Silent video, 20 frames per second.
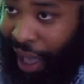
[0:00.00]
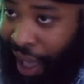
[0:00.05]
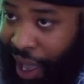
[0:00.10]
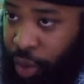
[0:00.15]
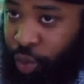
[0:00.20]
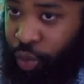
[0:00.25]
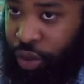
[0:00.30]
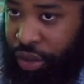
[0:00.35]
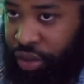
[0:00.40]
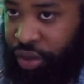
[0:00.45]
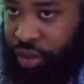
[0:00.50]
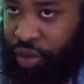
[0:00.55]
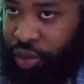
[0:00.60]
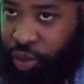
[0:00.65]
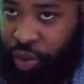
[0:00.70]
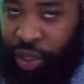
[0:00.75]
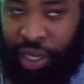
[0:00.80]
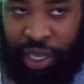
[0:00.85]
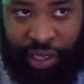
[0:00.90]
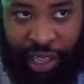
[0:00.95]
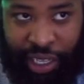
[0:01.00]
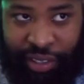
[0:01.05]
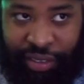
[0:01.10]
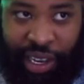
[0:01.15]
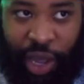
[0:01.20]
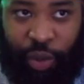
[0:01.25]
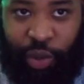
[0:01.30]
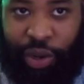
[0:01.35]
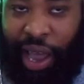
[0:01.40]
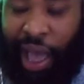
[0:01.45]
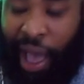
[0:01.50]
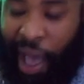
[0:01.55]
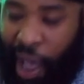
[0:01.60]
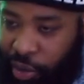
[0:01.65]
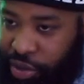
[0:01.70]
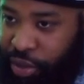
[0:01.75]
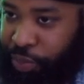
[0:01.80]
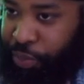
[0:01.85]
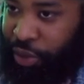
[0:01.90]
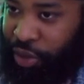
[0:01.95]
I want to do. That's not what
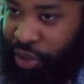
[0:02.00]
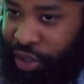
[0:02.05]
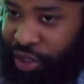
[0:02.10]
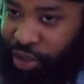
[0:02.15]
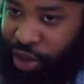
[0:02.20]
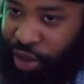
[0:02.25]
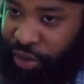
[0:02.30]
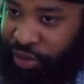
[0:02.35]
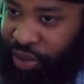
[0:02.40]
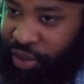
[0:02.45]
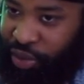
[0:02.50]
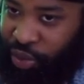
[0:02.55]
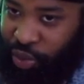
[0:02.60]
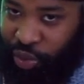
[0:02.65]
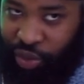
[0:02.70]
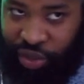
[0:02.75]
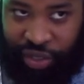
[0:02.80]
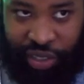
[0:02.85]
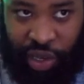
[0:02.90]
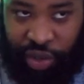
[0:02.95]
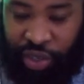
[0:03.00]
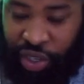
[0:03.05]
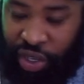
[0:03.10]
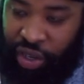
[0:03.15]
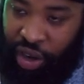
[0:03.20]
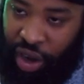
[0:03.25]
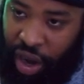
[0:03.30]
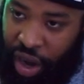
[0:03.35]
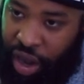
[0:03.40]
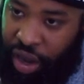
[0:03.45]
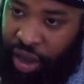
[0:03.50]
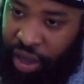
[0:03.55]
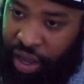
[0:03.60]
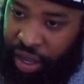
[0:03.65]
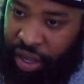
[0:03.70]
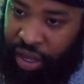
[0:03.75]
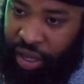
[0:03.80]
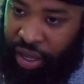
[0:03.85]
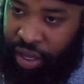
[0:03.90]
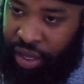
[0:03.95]
I was put on this earth to do, sell your car.
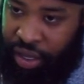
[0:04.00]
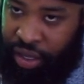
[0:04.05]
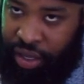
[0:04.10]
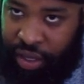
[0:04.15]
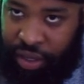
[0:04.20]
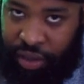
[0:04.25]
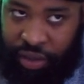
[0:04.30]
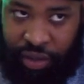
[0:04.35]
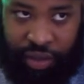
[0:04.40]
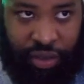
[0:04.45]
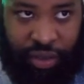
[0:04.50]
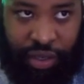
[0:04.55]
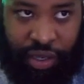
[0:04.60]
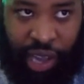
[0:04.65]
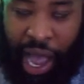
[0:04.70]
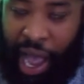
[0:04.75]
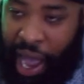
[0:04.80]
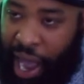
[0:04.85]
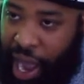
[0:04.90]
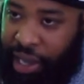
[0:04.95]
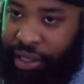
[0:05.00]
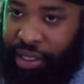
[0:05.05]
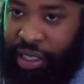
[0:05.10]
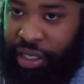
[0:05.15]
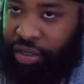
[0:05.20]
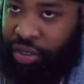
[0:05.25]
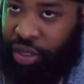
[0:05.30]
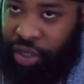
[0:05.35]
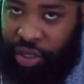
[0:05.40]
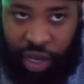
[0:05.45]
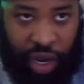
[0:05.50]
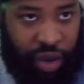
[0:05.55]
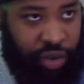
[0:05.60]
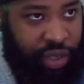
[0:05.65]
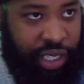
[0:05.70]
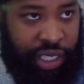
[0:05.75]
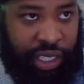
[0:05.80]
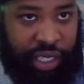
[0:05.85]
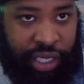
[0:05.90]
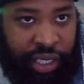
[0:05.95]
Honda,
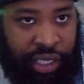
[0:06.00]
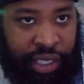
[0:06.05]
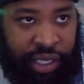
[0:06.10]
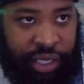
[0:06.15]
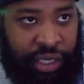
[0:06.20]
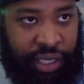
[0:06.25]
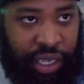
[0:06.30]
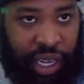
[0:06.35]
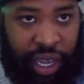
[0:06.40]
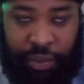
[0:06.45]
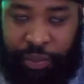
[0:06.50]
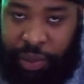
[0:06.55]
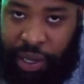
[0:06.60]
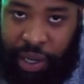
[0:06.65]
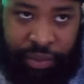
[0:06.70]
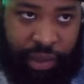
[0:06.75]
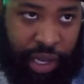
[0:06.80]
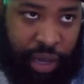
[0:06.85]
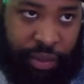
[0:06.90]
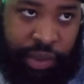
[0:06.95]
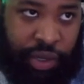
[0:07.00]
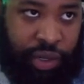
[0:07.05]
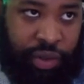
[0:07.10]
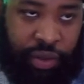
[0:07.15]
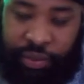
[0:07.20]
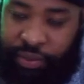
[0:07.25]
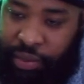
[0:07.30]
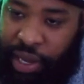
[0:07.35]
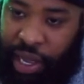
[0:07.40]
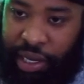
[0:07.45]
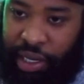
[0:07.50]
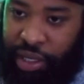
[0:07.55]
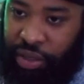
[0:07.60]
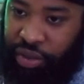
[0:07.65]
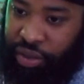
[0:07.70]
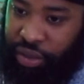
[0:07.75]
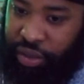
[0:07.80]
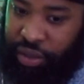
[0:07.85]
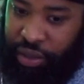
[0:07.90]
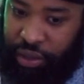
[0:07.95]
Toyota, BMW, I'm not
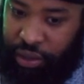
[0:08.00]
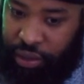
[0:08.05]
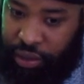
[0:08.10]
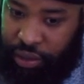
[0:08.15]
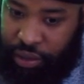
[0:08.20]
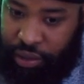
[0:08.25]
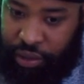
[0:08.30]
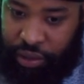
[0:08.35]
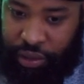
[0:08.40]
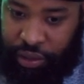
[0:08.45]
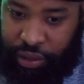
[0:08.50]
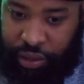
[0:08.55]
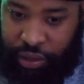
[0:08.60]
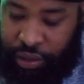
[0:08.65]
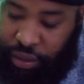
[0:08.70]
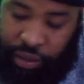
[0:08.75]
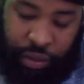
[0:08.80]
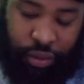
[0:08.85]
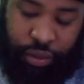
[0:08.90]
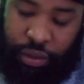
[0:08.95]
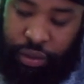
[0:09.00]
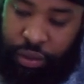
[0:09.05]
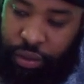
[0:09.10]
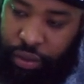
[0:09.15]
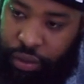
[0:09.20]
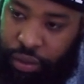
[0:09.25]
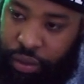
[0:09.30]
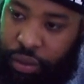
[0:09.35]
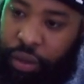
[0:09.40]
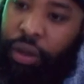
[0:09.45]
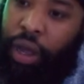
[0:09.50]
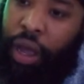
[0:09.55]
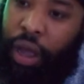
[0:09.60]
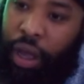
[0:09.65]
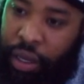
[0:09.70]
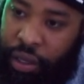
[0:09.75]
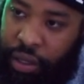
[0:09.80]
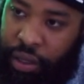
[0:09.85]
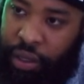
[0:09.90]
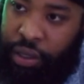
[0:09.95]
interested. Go
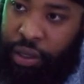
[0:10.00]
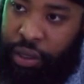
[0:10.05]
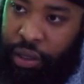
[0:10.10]
ahead.